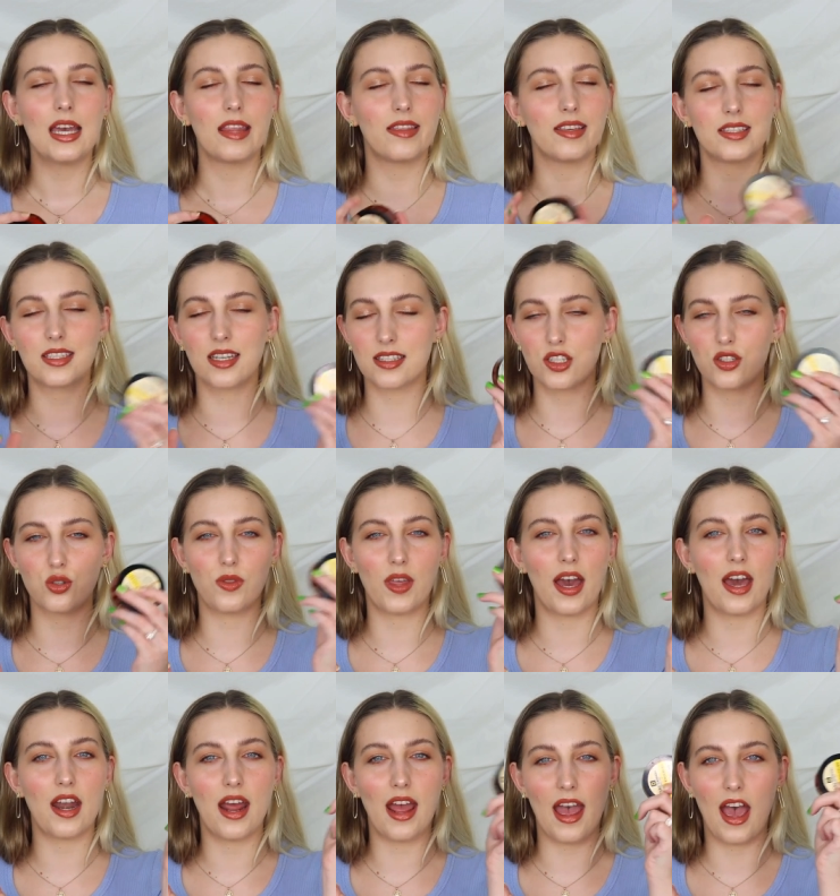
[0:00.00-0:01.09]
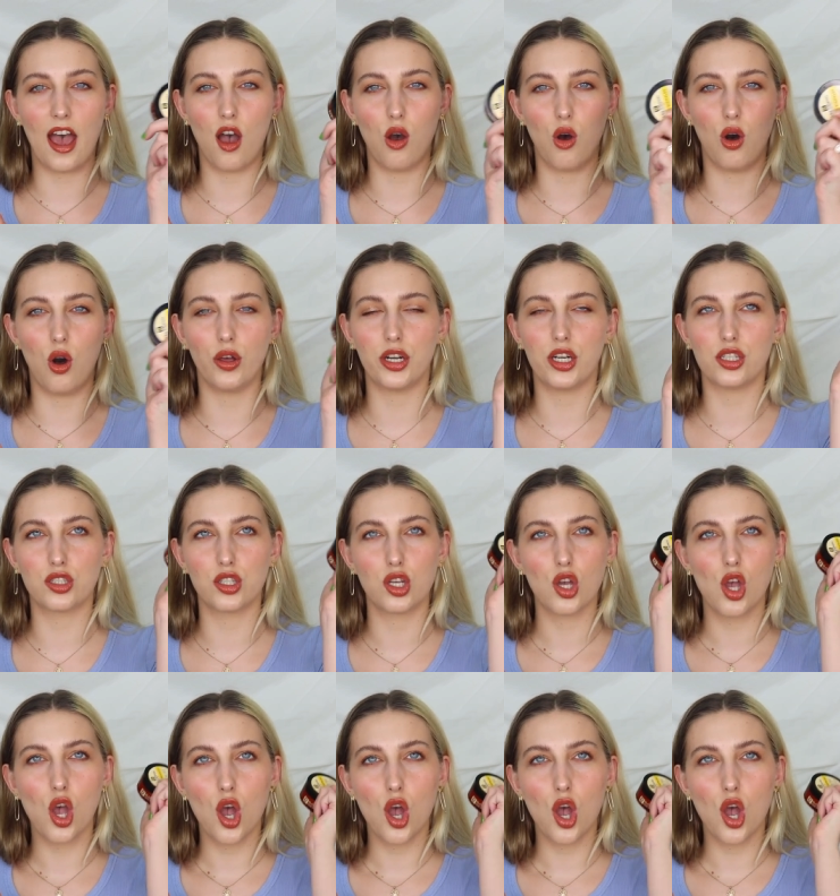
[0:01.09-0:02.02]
This doesn't do that at all. It is